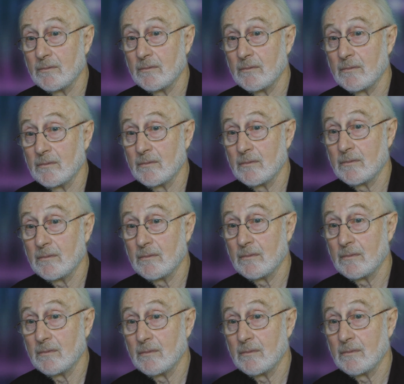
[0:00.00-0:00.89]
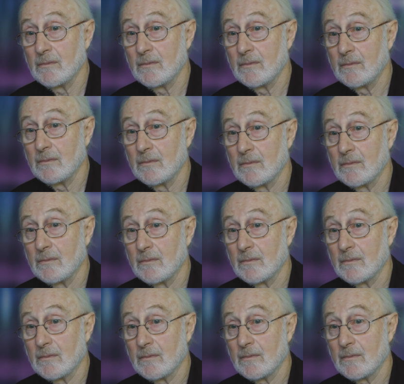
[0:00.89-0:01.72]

No one is speaking in this clip.